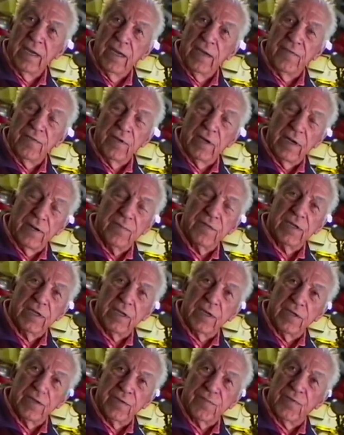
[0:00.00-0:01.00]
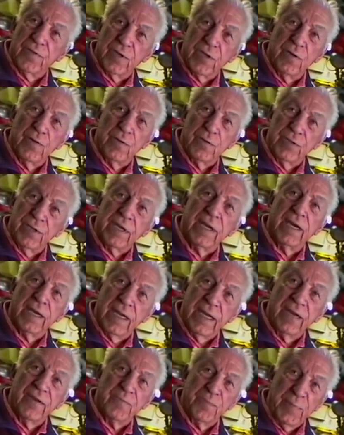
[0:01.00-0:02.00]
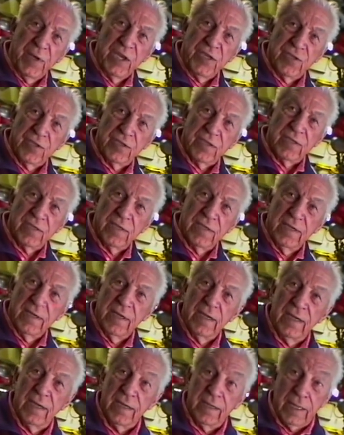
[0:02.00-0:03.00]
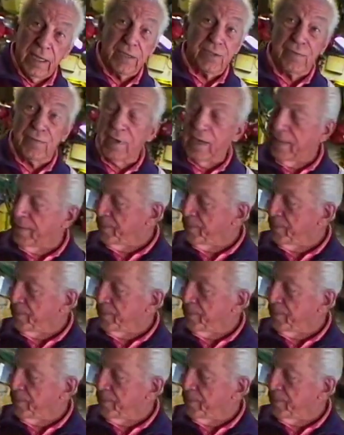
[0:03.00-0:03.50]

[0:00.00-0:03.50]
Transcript: If you're ever going to look for gold, you got to have patience. That's right.